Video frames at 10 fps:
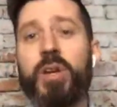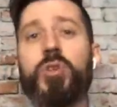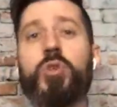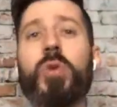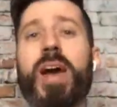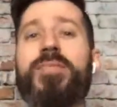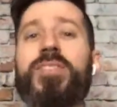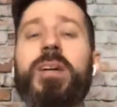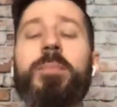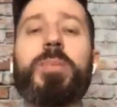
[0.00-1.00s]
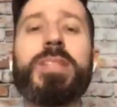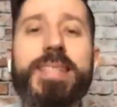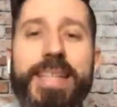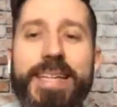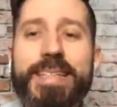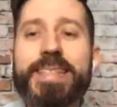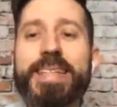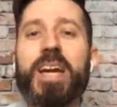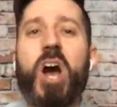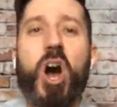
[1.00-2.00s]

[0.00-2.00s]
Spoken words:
you have completely